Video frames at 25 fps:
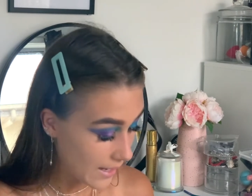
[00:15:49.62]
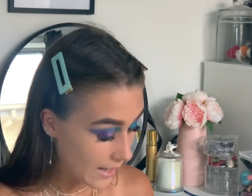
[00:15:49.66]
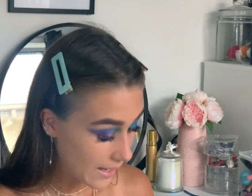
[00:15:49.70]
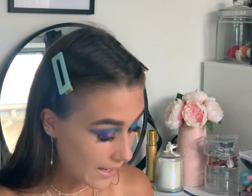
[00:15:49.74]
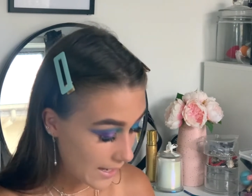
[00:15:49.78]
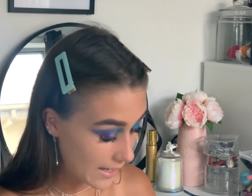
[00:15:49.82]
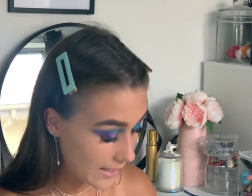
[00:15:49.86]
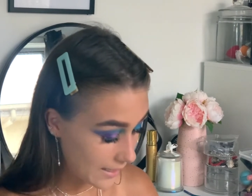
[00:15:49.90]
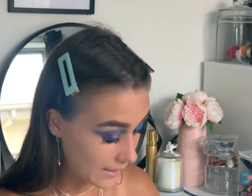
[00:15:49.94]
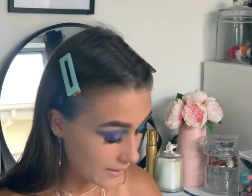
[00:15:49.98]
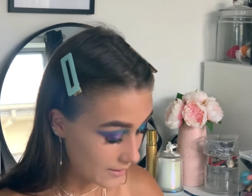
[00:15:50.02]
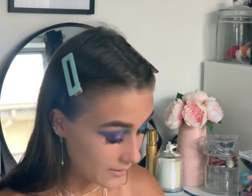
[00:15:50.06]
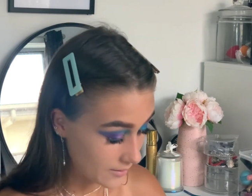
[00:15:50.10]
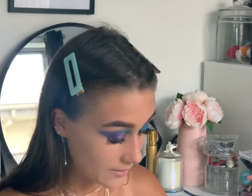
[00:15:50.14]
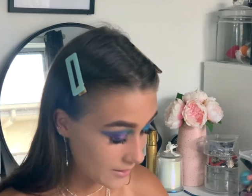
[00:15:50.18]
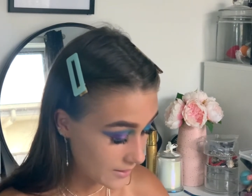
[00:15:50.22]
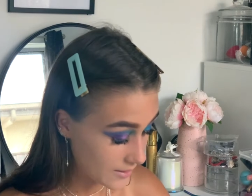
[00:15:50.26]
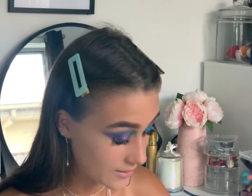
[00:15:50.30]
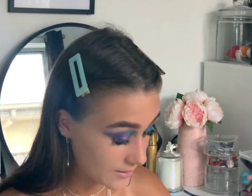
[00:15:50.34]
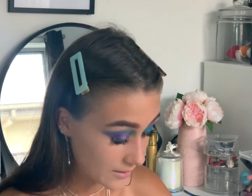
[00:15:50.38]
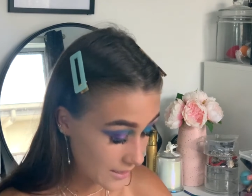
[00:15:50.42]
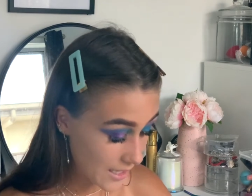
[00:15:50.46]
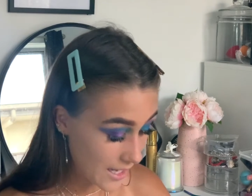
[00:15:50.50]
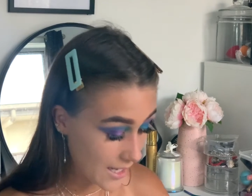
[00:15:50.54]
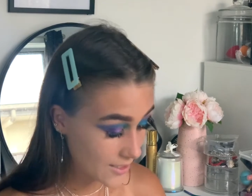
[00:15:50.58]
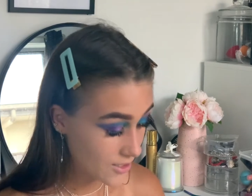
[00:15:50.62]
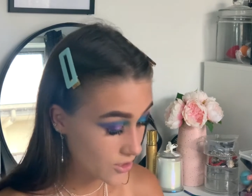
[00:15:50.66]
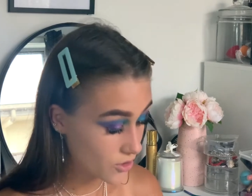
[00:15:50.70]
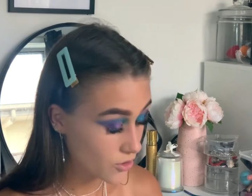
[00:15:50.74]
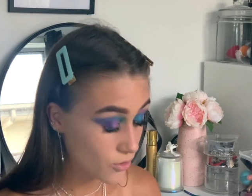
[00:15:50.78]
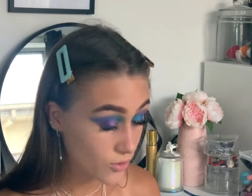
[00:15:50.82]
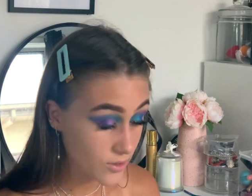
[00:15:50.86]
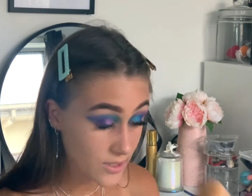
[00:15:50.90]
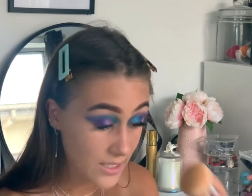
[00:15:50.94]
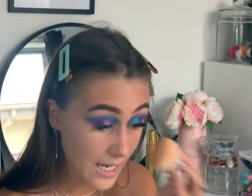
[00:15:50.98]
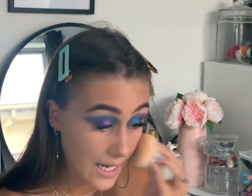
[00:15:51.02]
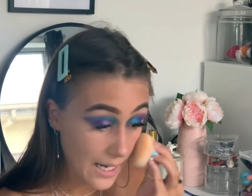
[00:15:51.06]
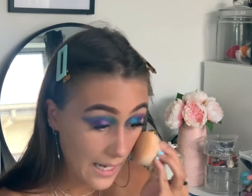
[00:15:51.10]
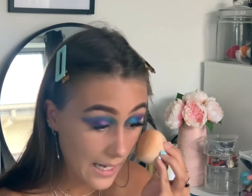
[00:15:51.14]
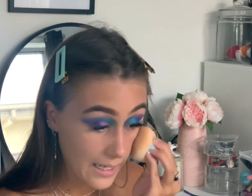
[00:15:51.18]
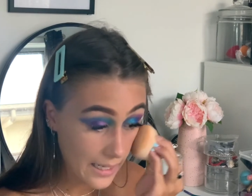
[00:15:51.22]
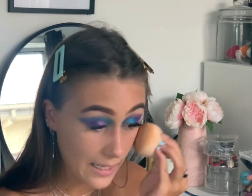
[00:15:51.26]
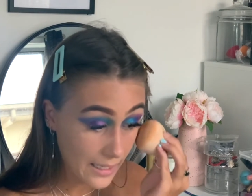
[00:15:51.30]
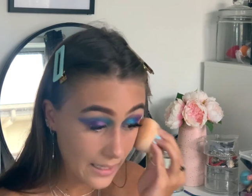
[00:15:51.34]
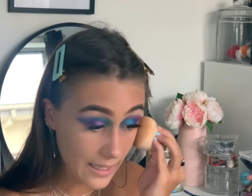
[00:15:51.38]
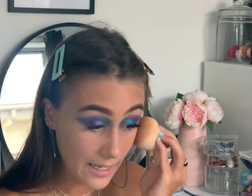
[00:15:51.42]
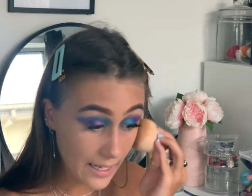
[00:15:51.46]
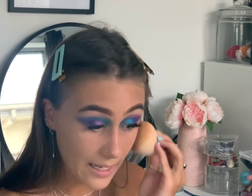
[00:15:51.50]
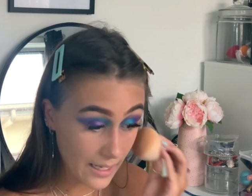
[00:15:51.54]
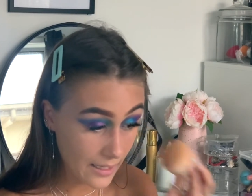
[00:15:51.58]
and it lasts all
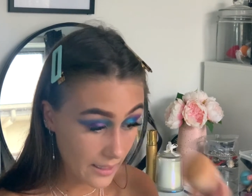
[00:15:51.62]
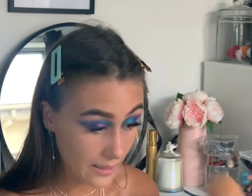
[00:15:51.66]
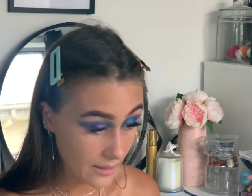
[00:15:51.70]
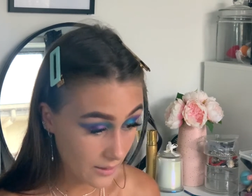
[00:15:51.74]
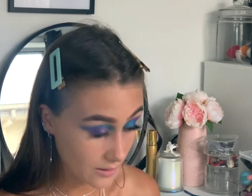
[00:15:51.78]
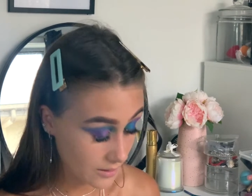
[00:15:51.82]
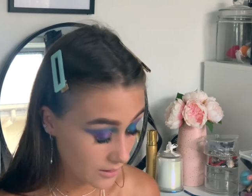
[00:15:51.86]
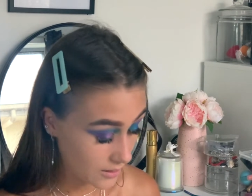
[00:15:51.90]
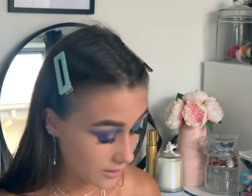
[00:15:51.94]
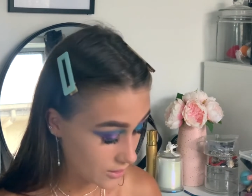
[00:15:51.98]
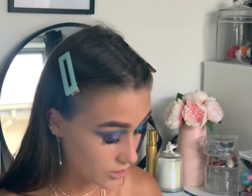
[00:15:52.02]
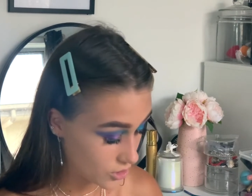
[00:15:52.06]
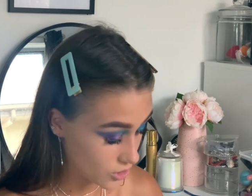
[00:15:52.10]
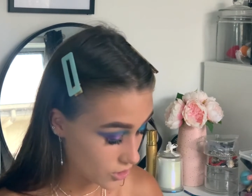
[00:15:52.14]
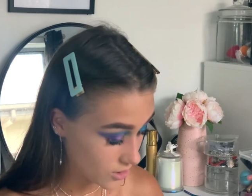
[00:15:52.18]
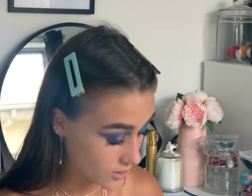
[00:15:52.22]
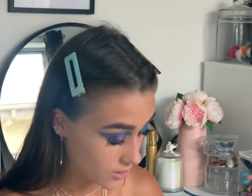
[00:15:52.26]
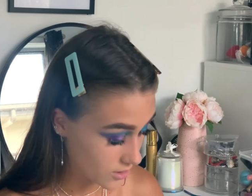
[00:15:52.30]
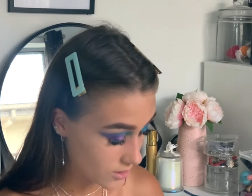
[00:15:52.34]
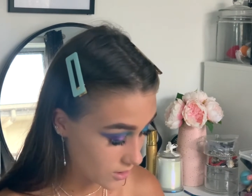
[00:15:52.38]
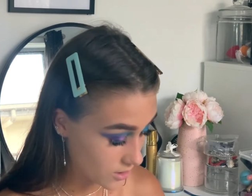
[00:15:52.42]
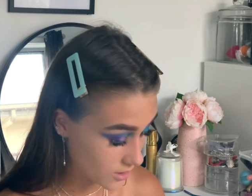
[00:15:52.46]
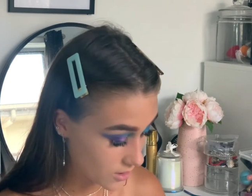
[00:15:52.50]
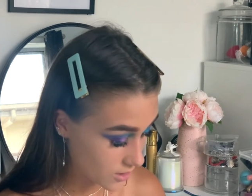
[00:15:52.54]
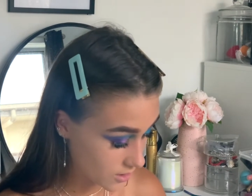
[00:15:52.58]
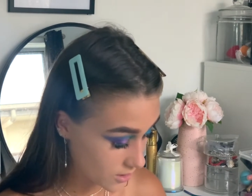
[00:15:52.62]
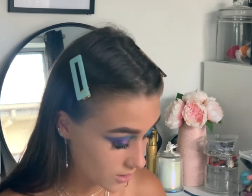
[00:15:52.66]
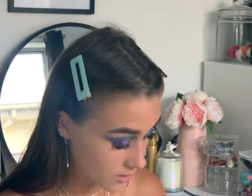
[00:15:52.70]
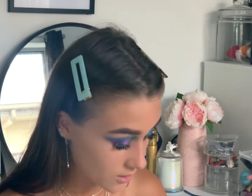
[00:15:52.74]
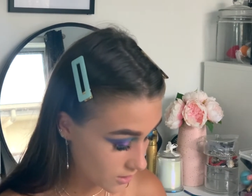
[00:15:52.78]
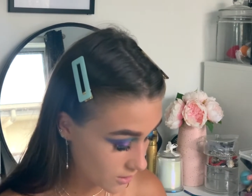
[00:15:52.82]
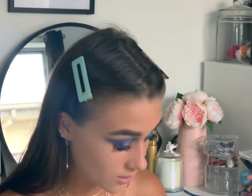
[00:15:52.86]
day, and it just